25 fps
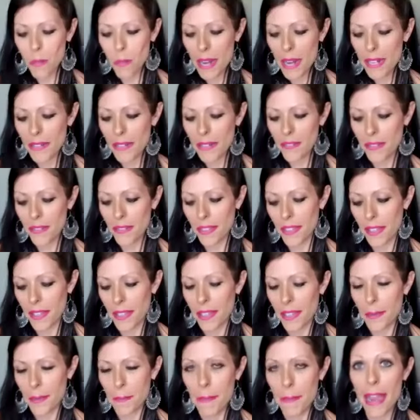one of
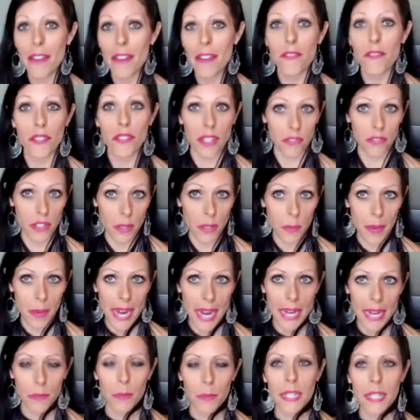the my favorite
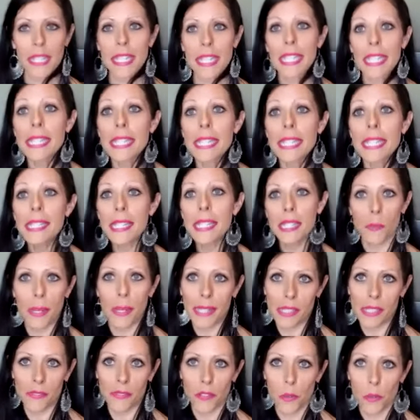way and one of the easiest
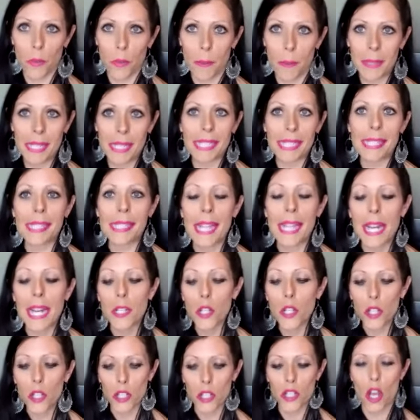ways for women to stay
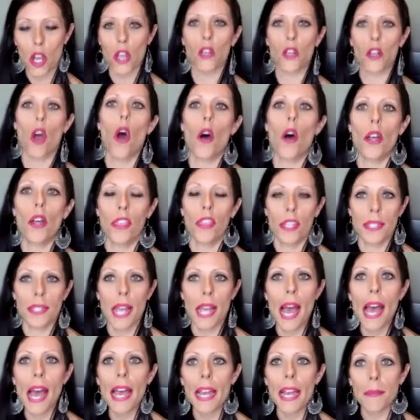turned on all the
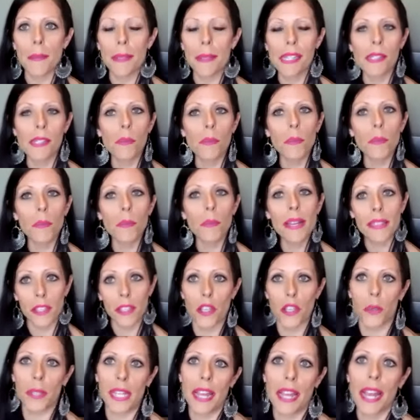time is with a
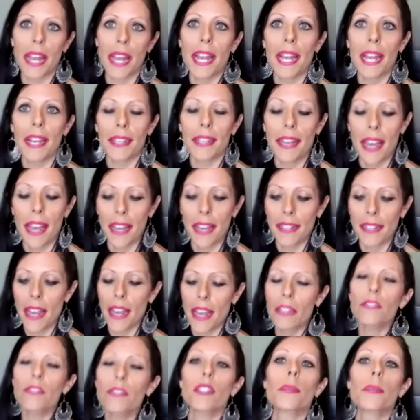yoni egg. And
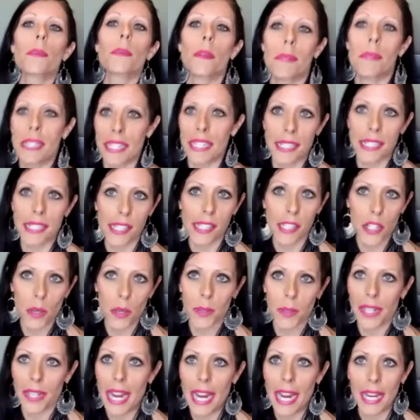every woman needs a
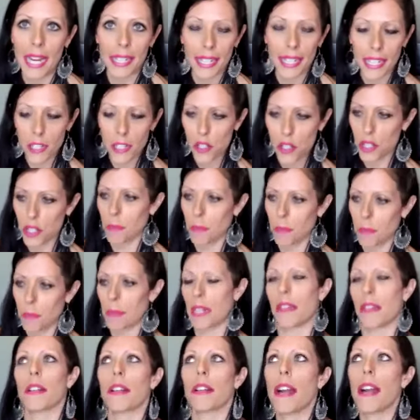yoni egg. It should
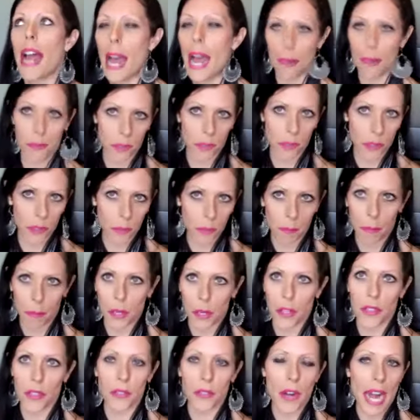be her absolute
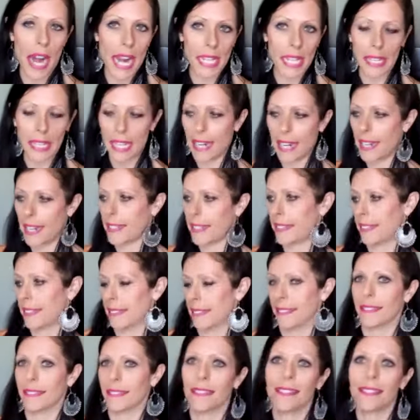birthright. Like
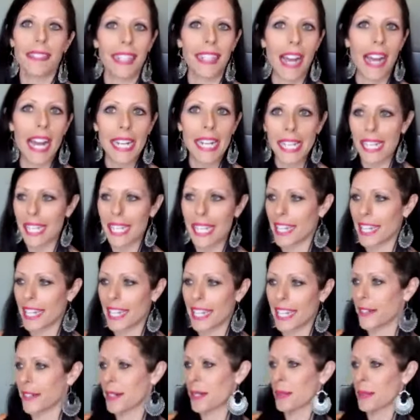honey, here
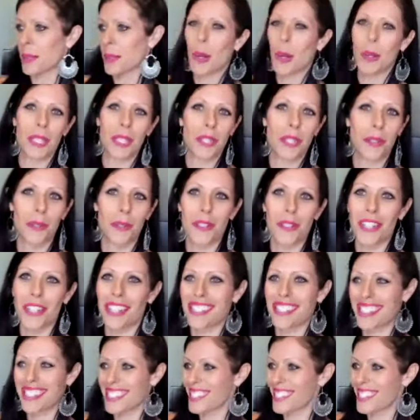you go. You
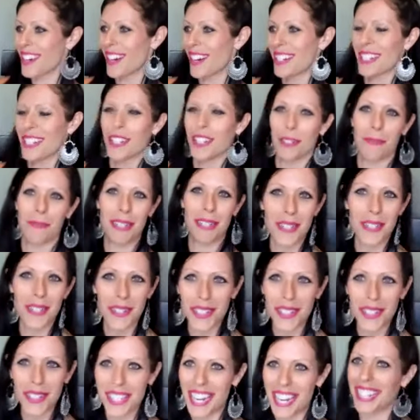just started your
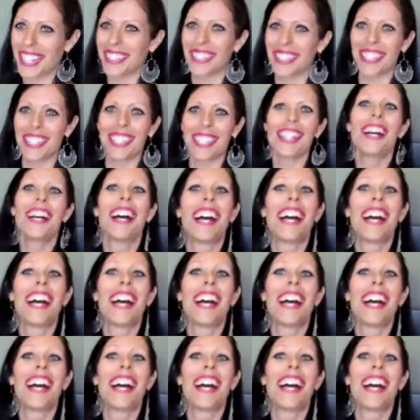menstrual cycle